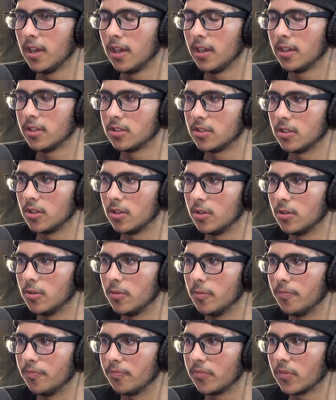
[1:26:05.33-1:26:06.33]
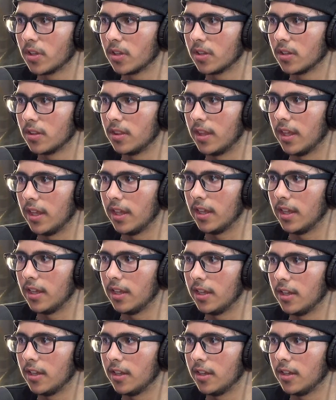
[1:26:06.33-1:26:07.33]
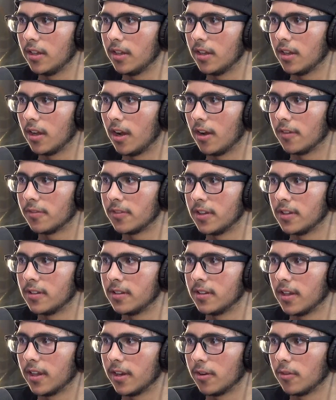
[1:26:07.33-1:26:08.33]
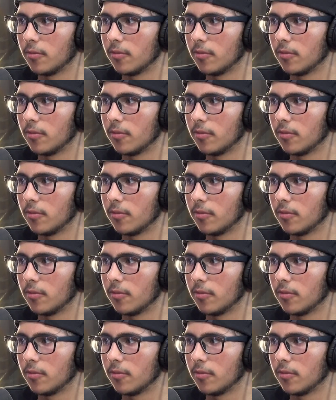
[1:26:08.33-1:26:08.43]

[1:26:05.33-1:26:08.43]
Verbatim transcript: So they often, like,